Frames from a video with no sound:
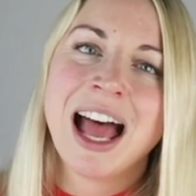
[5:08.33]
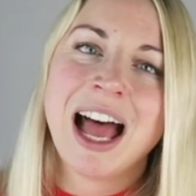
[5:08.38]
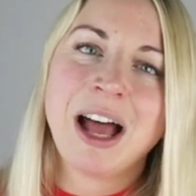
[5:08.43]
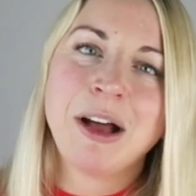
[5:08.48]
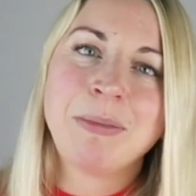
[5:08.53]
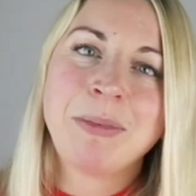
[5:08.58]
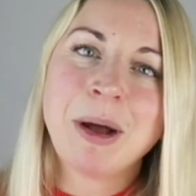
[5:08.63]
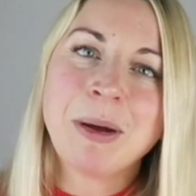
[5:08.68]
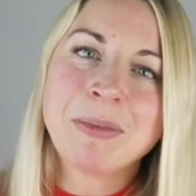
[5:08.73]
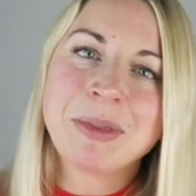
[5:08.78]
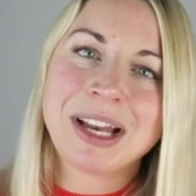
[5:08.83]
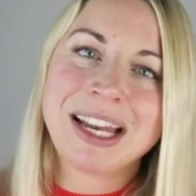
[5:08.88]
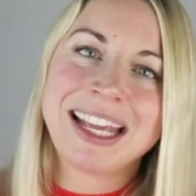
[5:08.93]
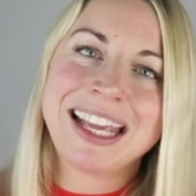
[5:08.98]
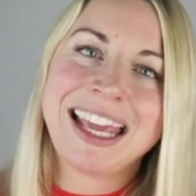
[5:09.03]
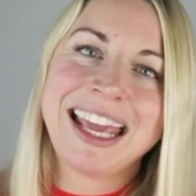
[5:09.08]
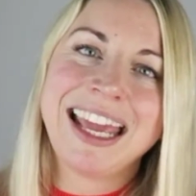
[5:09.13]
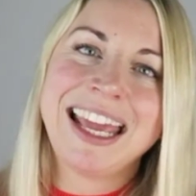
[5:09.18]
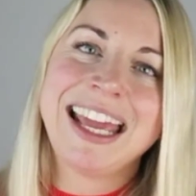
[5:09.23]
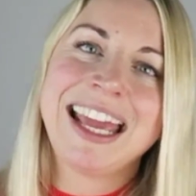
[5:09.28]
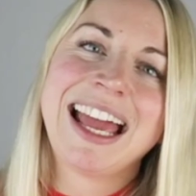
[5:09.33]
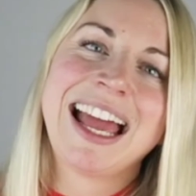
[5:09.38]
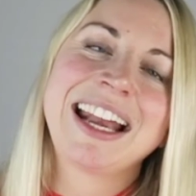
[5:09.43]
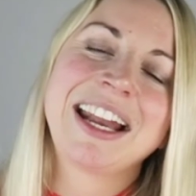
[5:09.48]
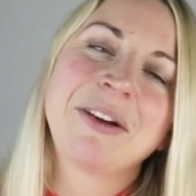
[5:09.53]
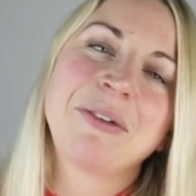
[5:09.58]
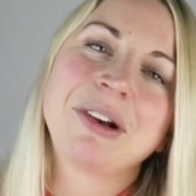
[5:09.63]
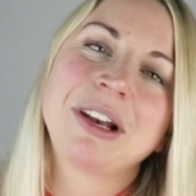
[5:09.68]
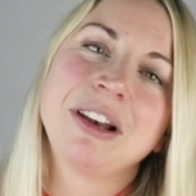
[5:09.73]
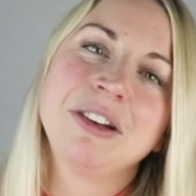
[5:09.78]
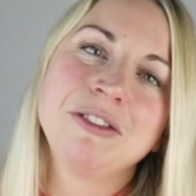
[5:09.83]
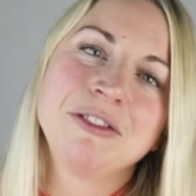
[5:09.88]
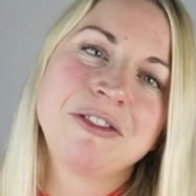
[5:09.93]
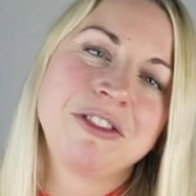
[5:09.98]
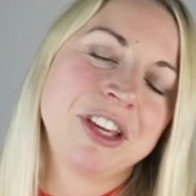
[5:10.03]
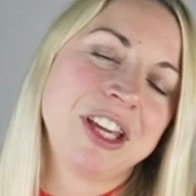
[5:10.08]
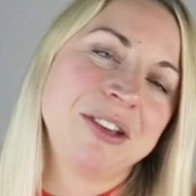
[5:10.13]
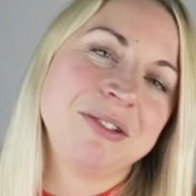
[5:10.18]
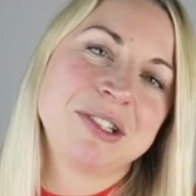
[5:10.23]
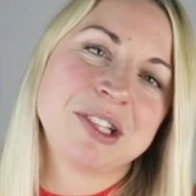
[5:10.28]
I'll pop the link here and I would love
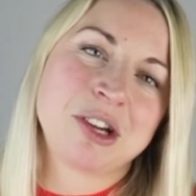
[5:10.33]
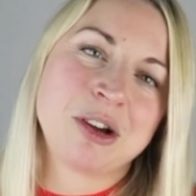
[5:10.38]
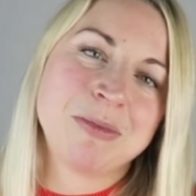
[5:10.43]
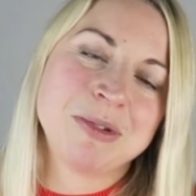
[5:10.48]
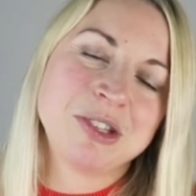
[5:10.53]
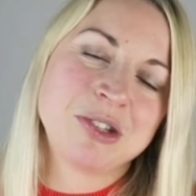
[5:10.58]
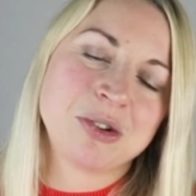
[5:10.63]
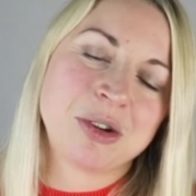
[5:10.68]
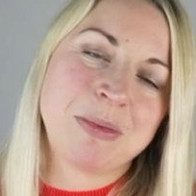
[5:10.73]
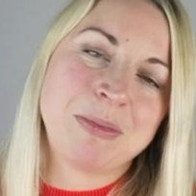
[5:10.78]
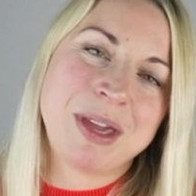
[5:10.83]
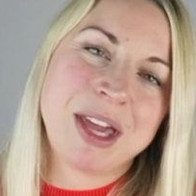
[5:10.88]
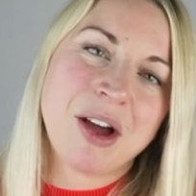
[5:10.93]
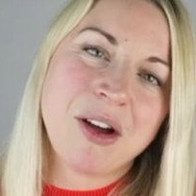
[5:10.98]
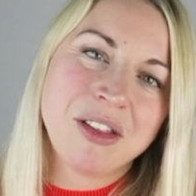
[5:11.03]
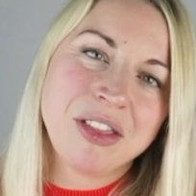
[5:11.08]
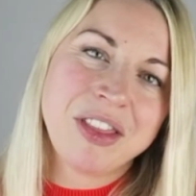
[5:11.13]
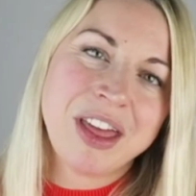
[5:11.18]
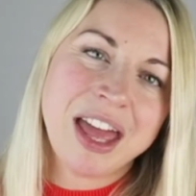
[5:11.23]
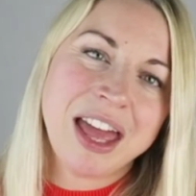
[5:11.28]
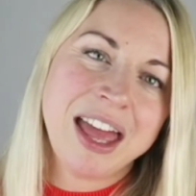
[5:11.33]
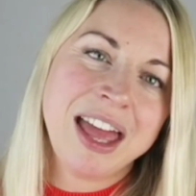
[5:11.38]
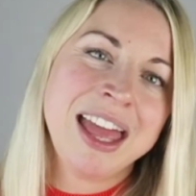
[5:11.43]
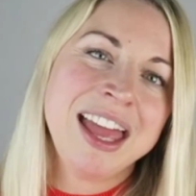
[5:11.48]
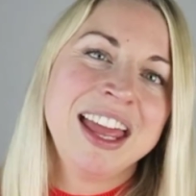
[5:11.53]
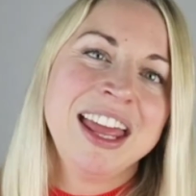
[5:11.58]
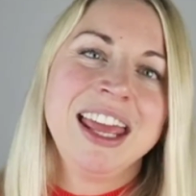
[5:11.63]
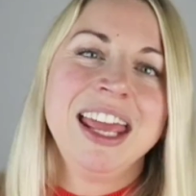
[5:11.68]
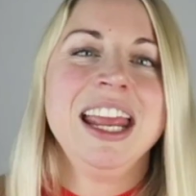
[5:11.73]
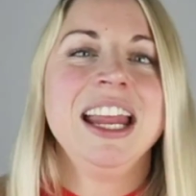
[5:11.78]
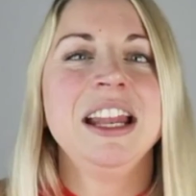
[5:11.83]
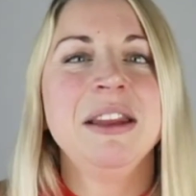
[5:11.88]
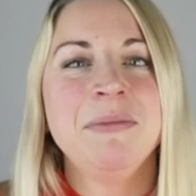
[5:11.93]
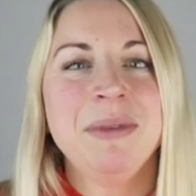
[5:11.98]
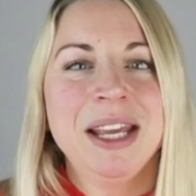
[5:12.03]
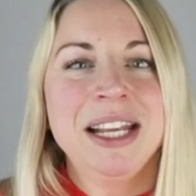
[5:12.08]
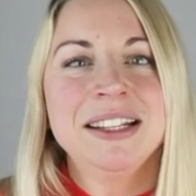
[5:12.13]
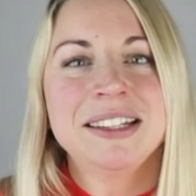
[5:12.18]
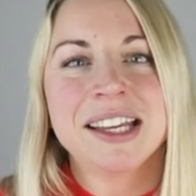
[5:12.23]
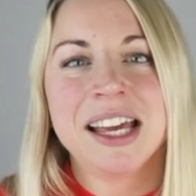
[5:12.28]
for you to come and join me on there. In the
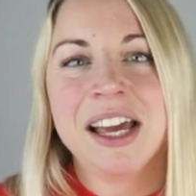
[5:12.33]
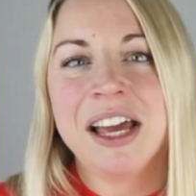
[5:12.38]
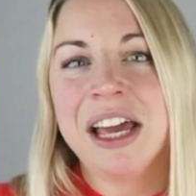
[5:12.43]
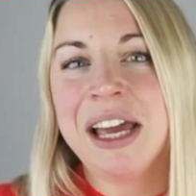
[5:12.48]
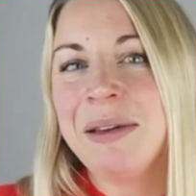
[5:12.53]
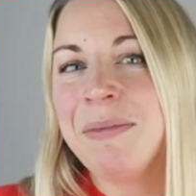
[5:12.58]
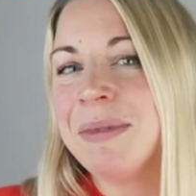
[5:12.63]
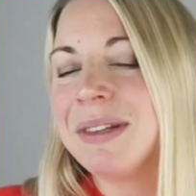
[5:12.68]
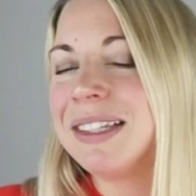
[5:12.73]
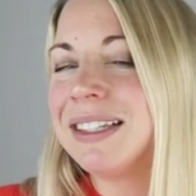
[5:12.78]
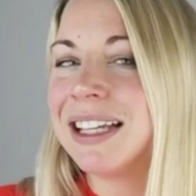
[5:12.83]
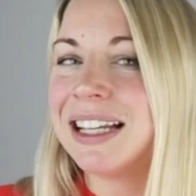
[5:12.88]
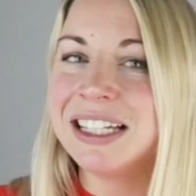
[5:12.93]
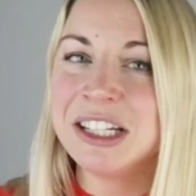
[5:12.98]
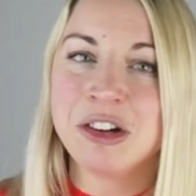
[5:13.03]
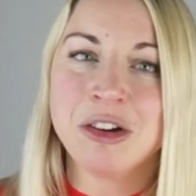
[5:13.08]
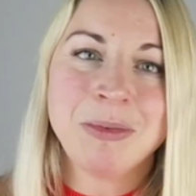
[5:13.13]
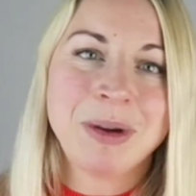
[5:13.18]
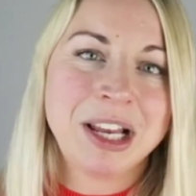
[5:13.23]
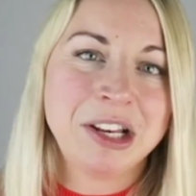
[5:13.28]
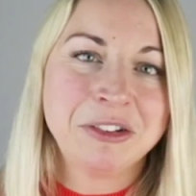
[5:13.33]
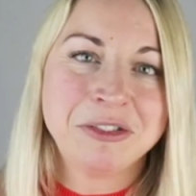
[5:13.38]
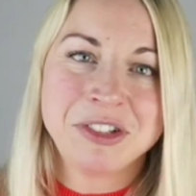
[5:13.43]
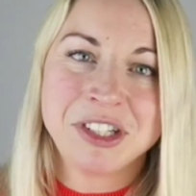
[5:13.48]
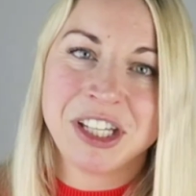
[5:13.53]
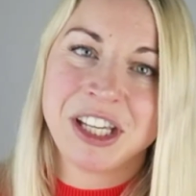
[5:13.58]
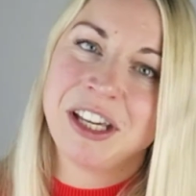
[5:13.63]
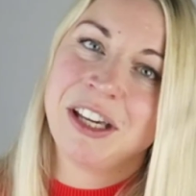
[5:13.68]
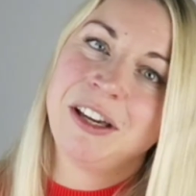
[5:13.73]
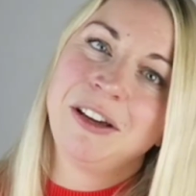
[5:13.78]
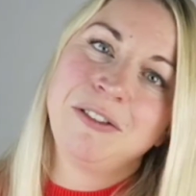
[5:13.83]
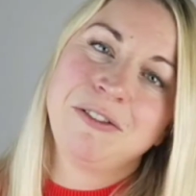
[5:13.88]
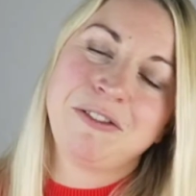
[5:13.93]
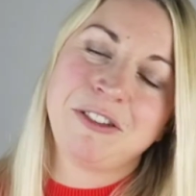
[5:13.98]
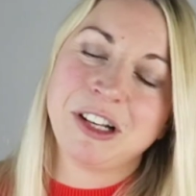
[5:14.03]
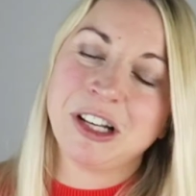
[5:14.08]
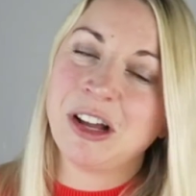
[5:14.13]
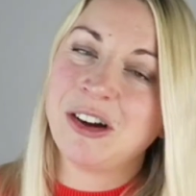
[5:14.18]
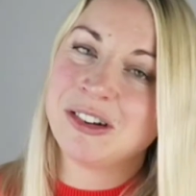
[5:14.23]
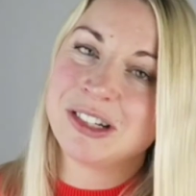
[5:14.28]
meantime, sending all my love to you
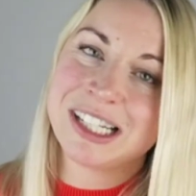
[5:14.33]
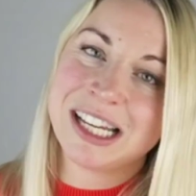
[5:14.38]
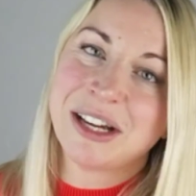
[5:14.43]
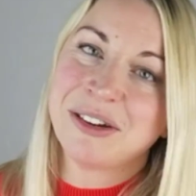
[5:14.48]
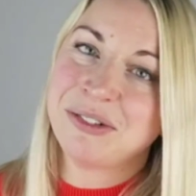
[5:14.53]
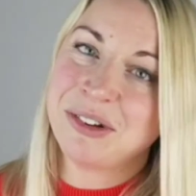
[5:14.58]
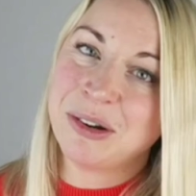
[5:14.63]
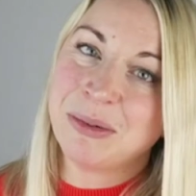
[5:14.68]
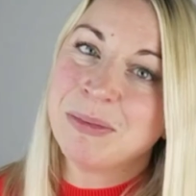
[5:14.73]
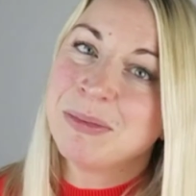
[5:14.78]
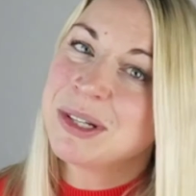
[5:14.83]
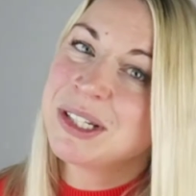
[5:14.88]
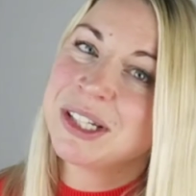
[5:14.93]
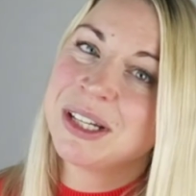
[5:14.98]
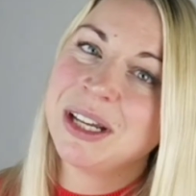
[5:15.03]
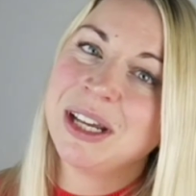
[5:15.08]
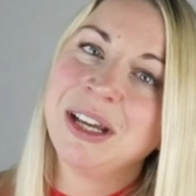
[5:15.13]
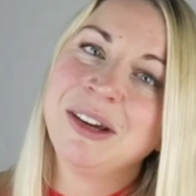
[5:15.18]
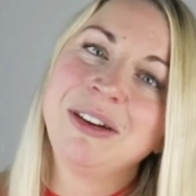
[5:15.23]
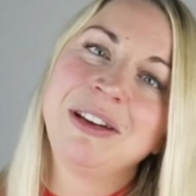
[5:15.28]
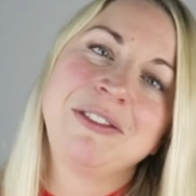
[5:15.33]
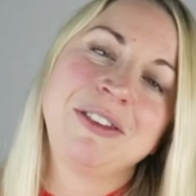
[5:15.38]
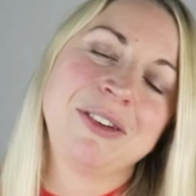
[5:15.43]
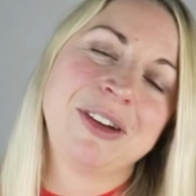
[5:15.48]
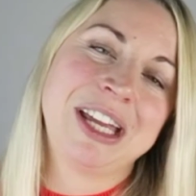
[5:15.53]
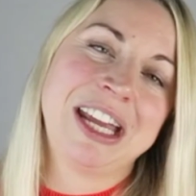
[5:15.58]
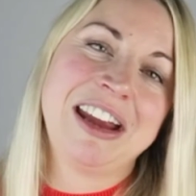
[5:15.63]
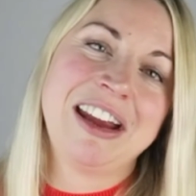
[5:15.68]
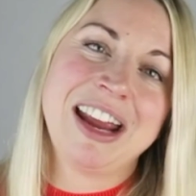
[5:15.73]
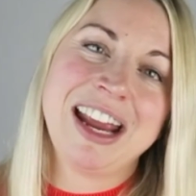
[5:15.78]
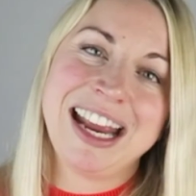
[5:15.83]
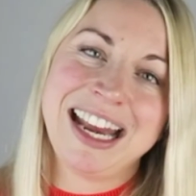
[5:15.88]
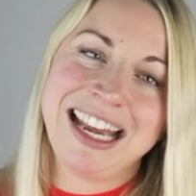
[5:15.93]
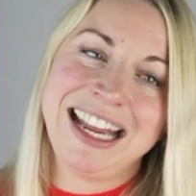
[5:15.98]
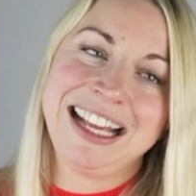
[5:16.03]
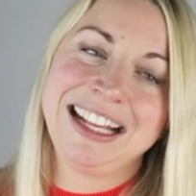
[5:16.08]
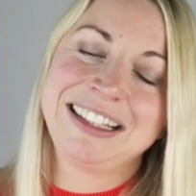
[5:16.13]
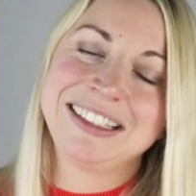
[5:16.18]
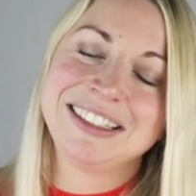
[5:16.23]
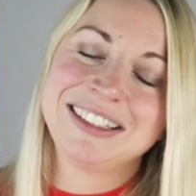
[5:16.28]
for lockdown number 2 if you're here in
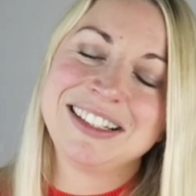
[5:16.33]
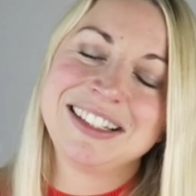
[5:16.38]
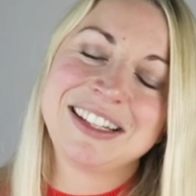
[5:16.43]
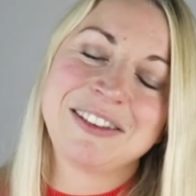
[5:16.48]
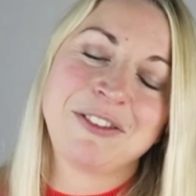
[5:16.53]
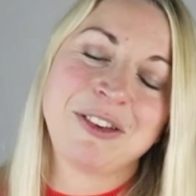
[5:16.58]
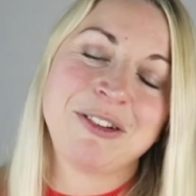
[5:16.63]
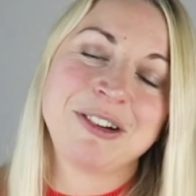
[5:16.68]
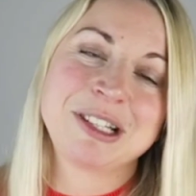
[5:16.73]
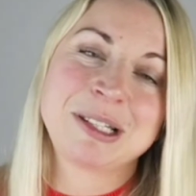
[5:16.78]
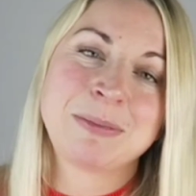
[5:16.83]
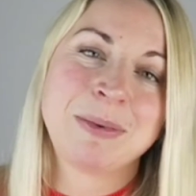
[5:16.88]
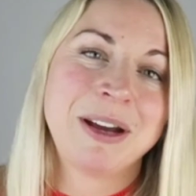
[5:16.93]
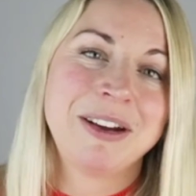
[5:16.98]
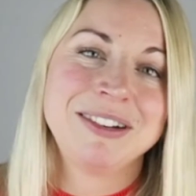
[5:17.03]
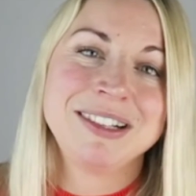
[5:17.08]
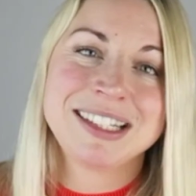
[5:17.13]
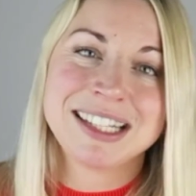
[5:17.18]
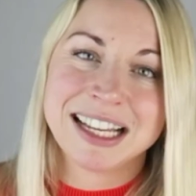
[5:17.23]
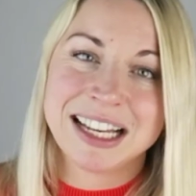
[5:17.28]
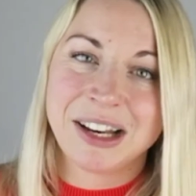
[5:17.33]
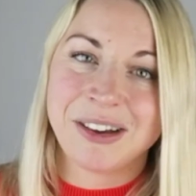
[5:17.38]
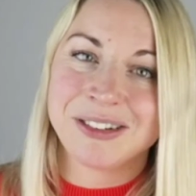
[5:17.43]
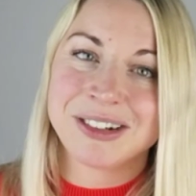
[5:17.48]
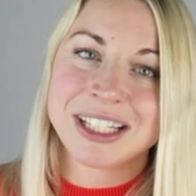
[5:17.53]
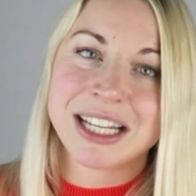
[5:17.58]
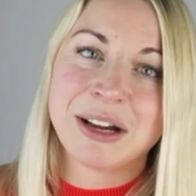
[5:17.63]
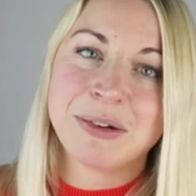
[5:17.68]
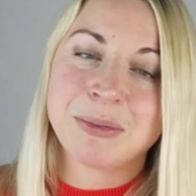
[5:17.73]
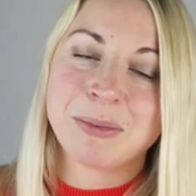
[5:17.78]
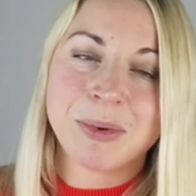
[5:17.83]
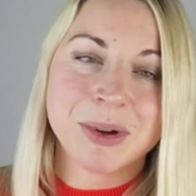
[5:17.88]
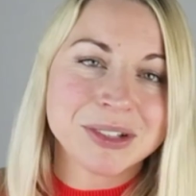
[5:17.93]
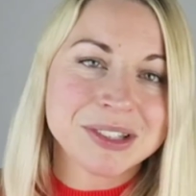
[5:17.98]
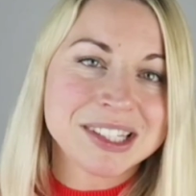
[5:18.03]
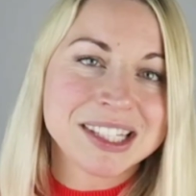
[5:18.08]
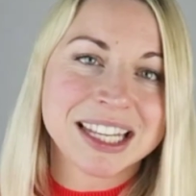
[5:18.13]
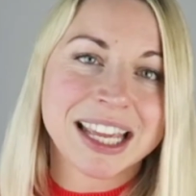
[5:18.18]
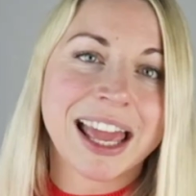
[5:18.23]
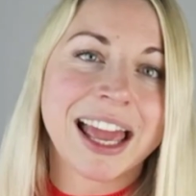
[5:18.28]
England, if you're experiencing lockdown
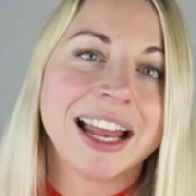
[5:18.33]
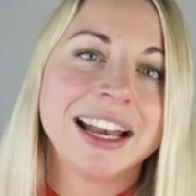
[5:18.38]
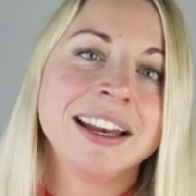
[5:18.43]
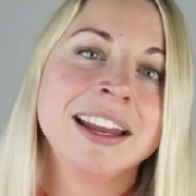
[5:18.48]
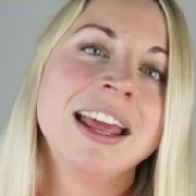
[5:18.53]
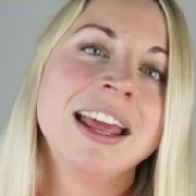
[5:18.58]
once again.